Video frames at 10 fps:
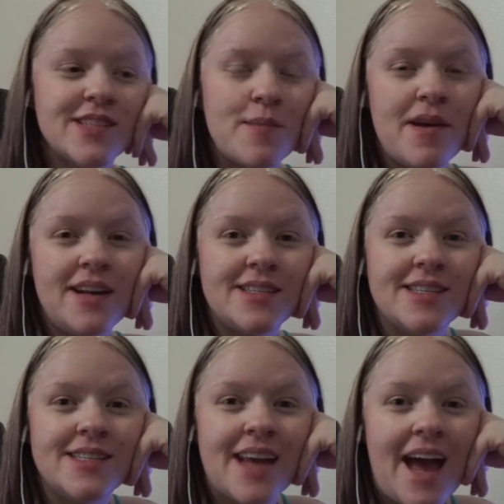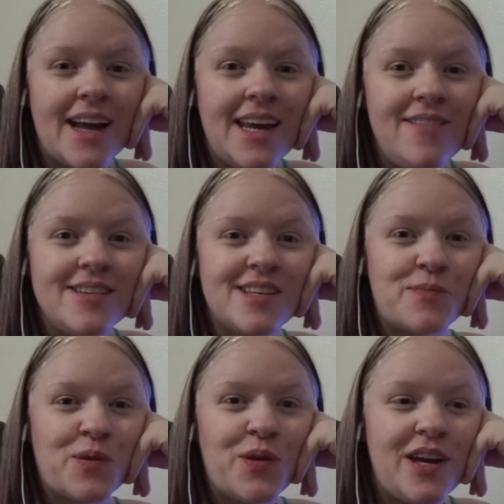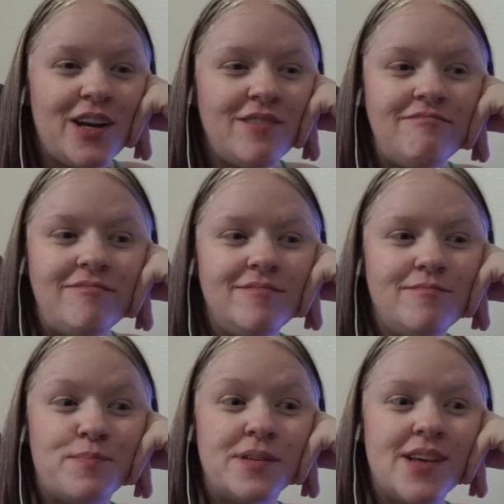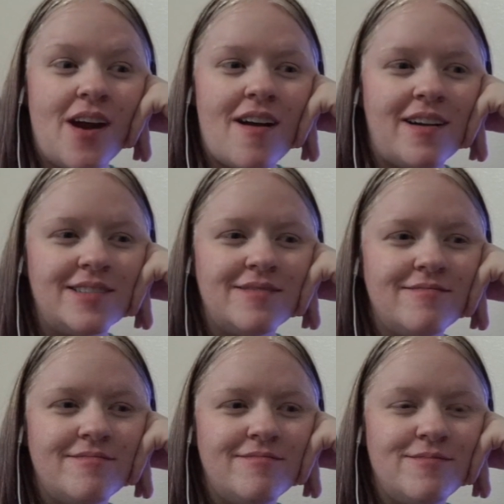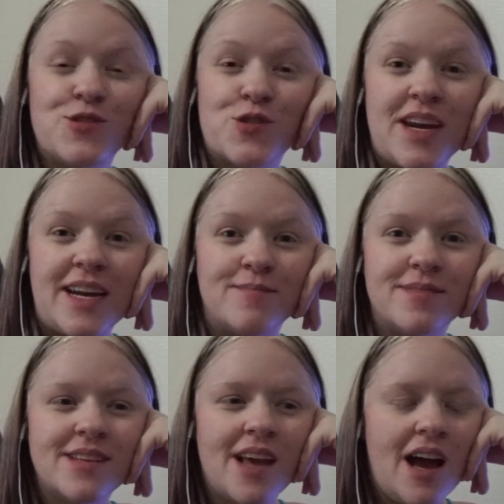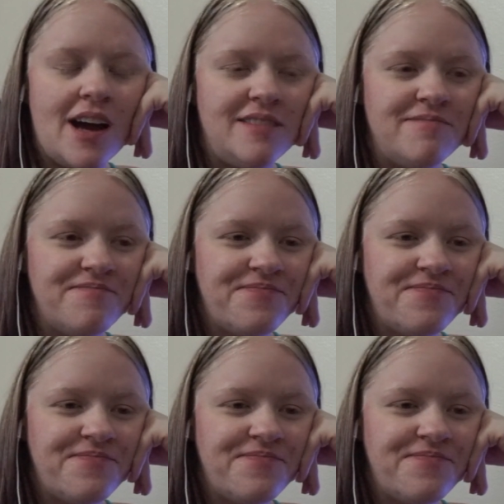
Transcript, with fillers: some medicines can give you some really bizarre dreams. Um,